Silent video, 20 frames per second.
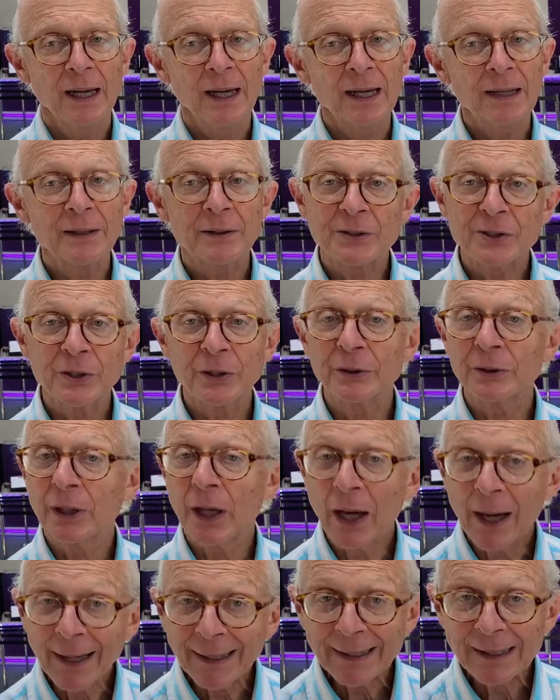There are certain
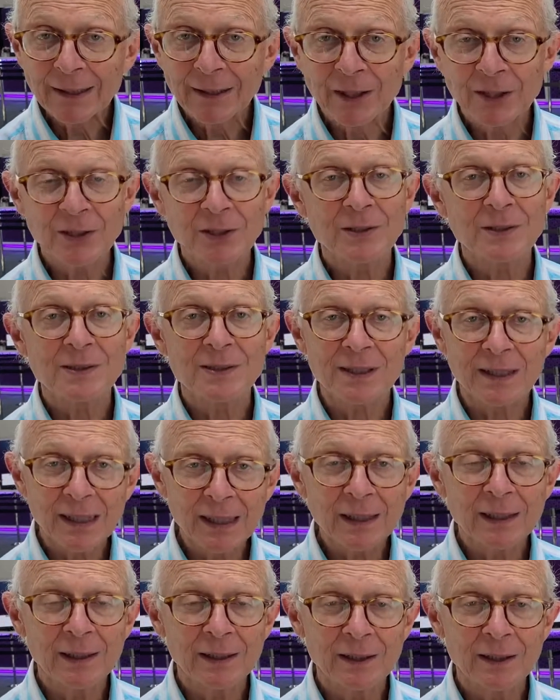eye conditions,
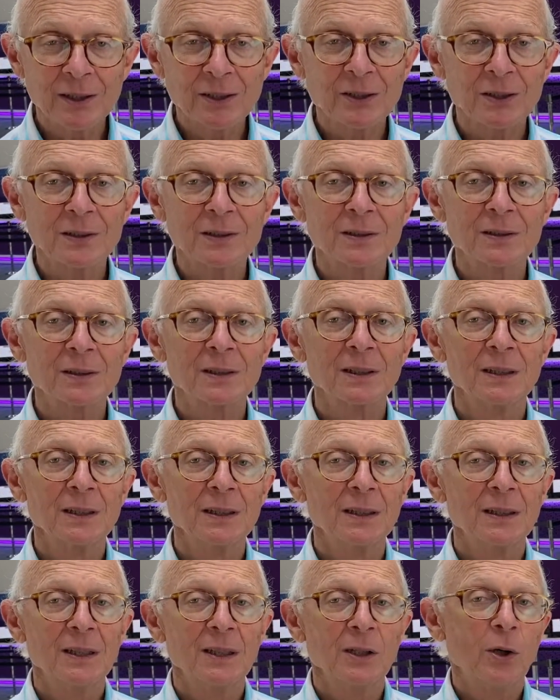skin conditions,
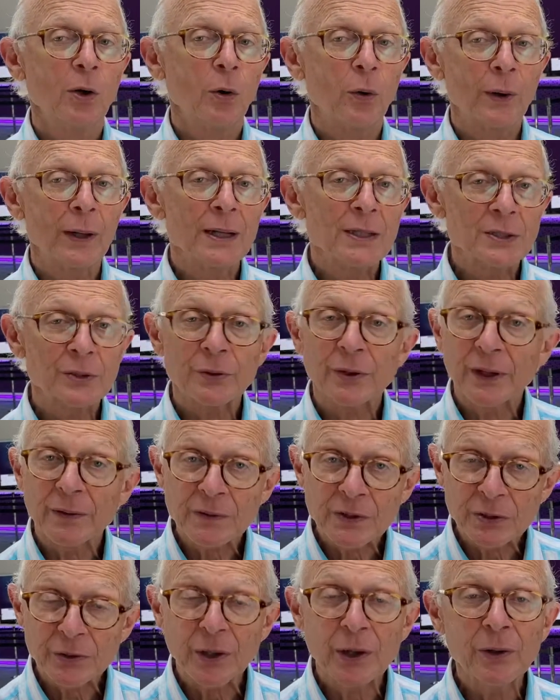or history of
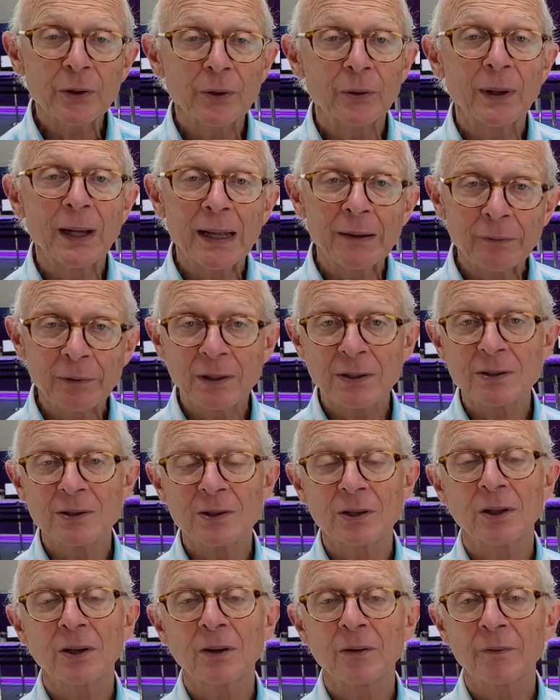stroke or evidence
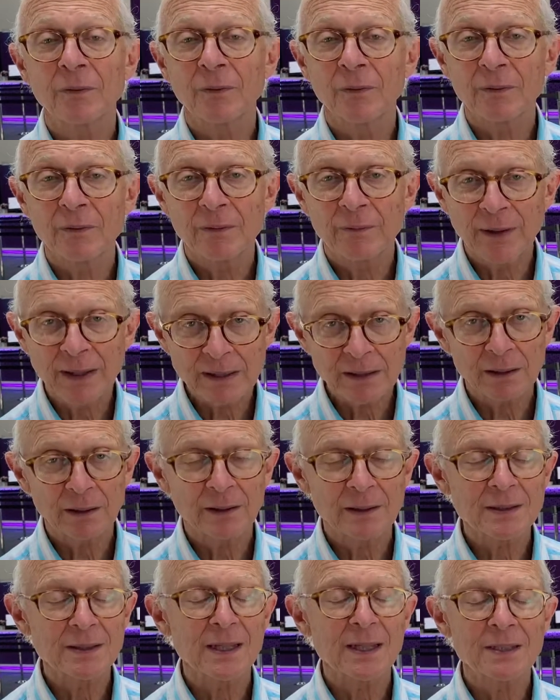of vascular
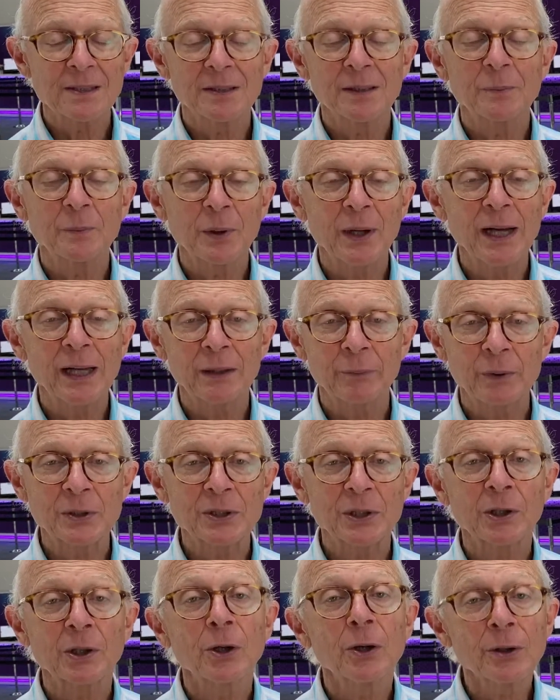disease in the brain which
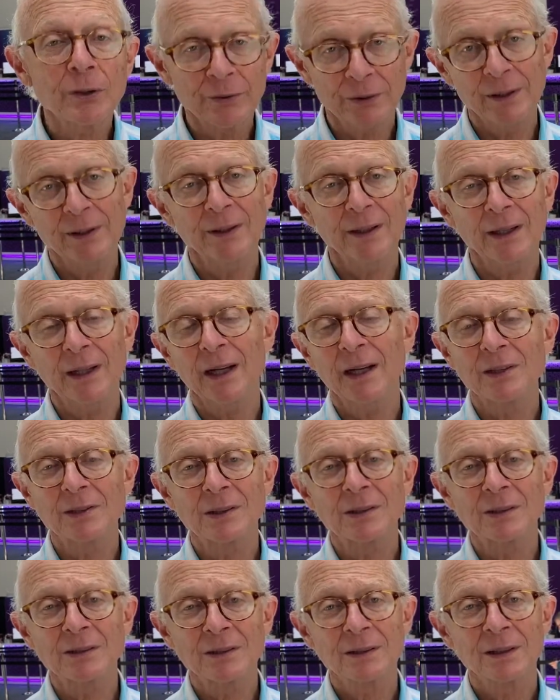are
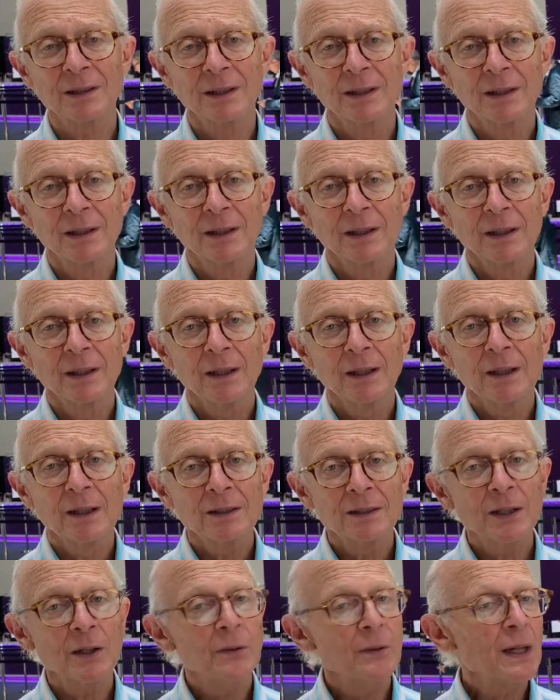
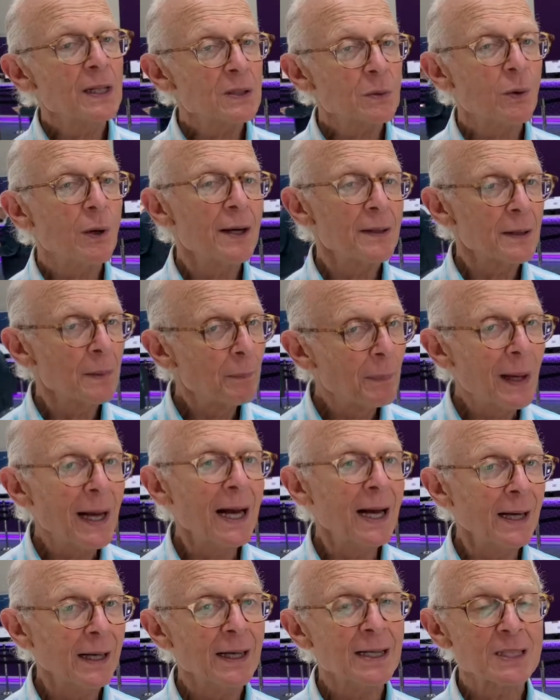contraindications. So that's why the
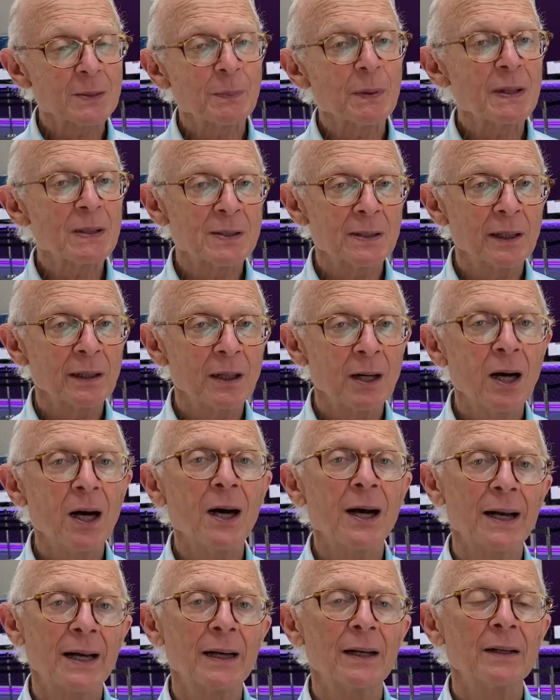bar has been set
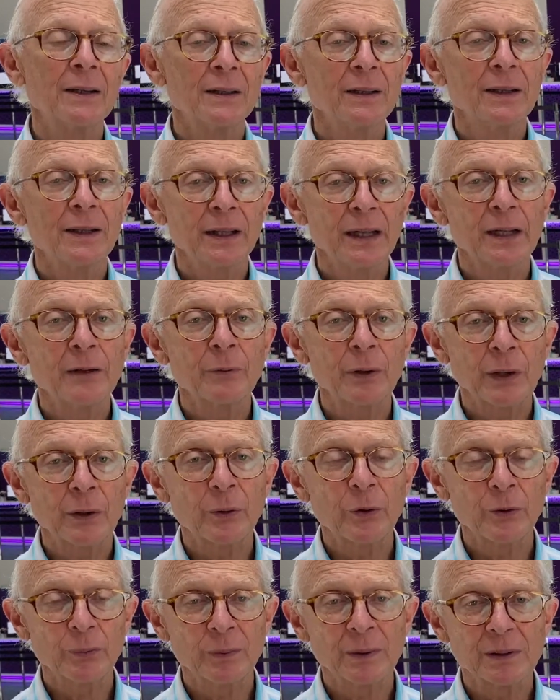higher in
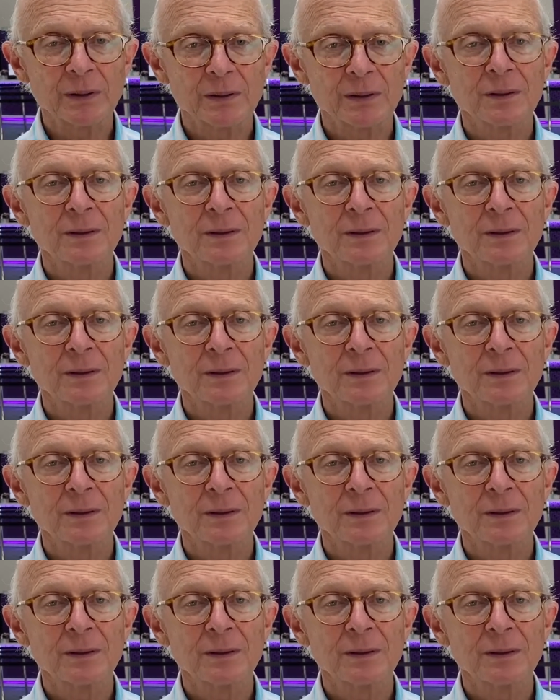recruitment.